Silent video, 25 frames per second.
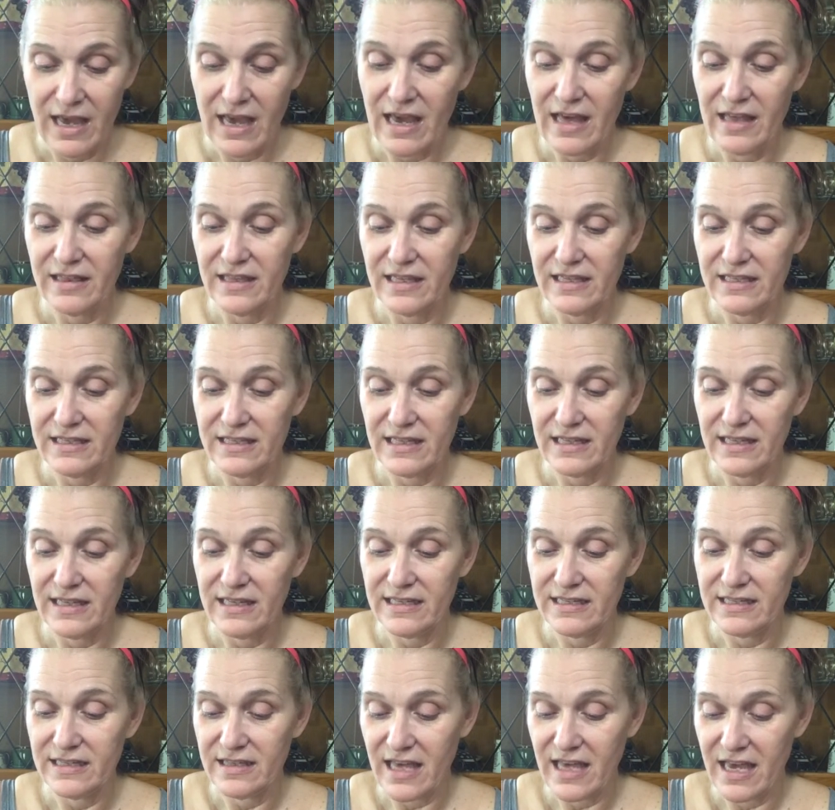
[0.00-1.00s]
and this
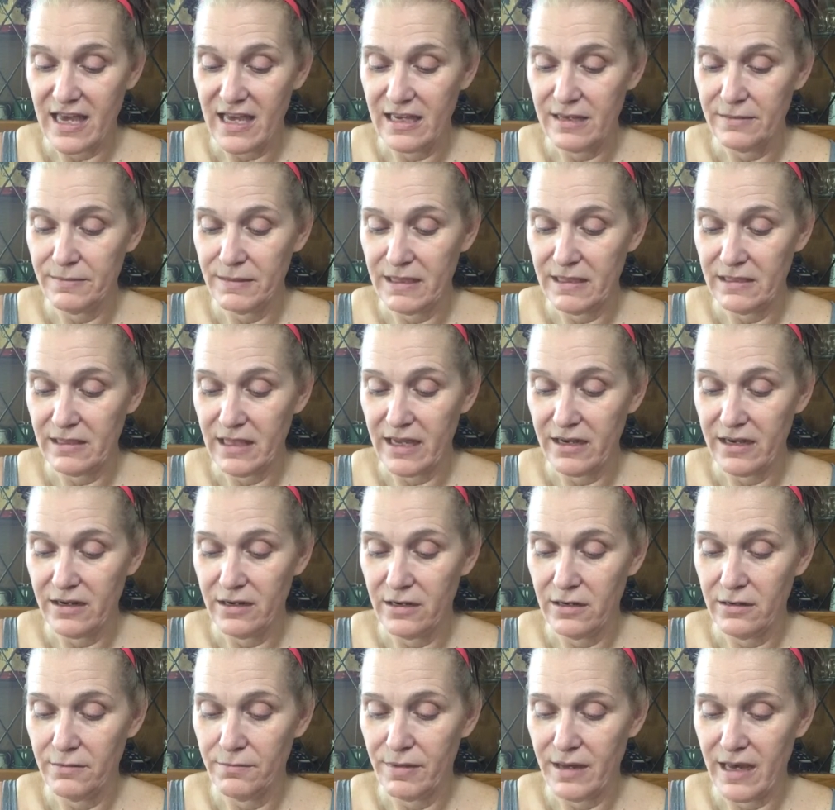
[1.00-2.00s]
is Thank Me
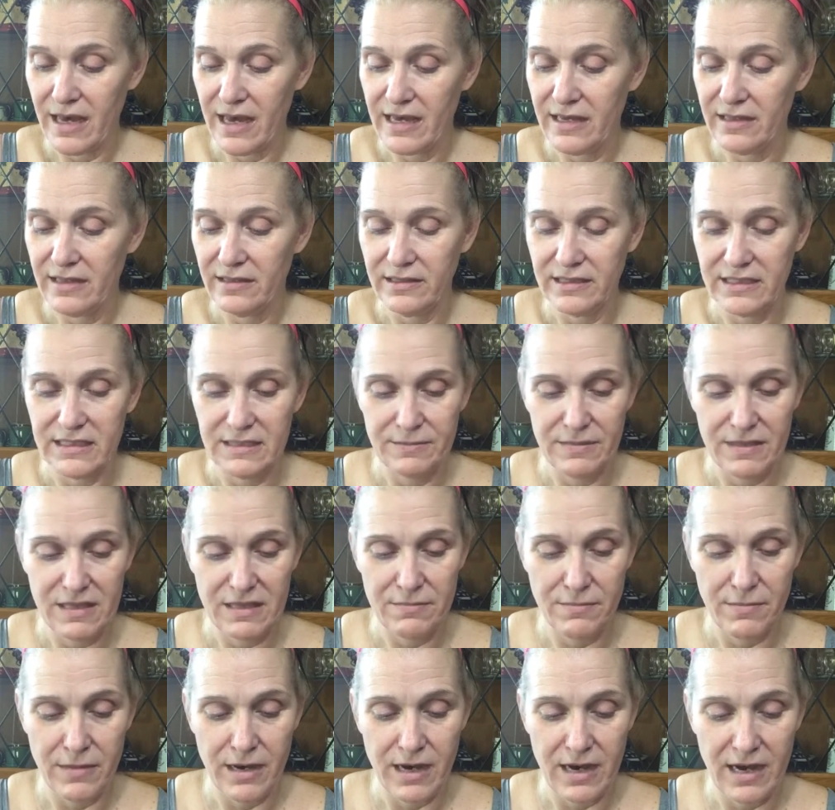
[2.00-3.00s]
Later by Elizabeth
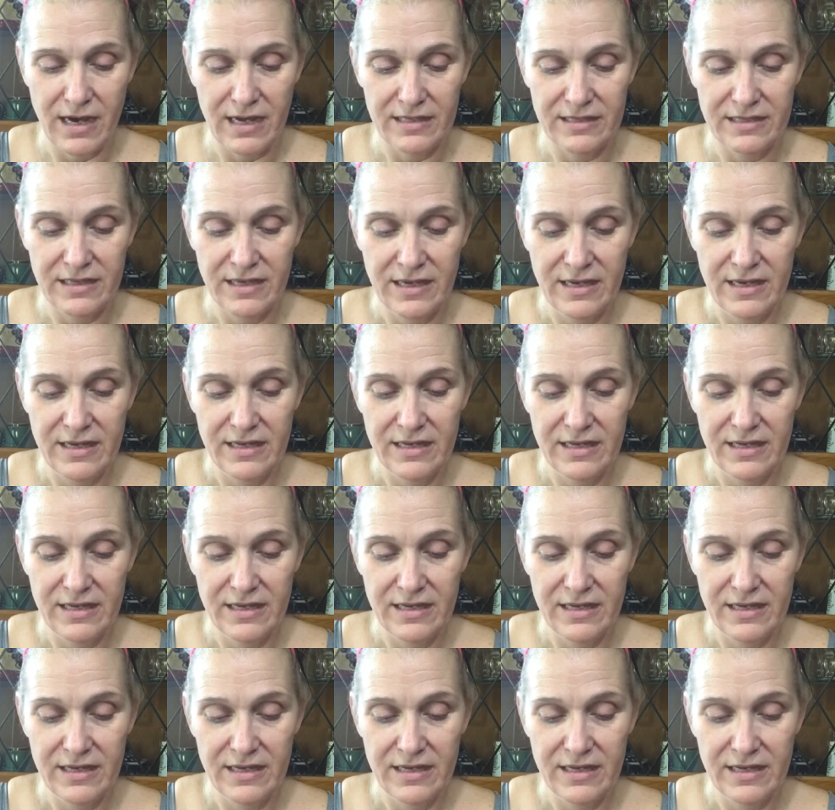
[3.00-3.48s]
Mott.